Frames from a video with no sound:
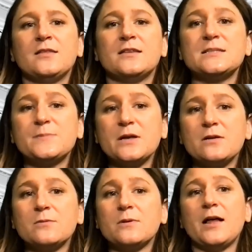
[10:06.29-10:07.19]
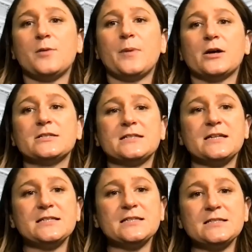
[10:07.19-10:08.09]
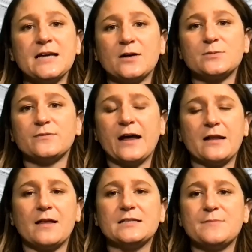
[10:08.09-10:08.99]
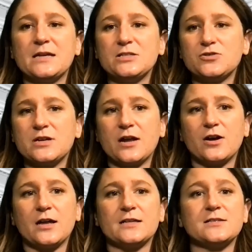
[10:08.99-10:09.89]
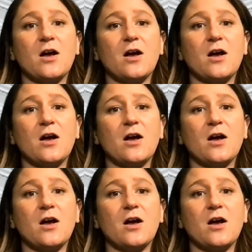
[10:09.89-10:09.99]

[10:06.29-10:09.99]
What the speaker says: This bill will help our cities and towns revitalize Main Street areas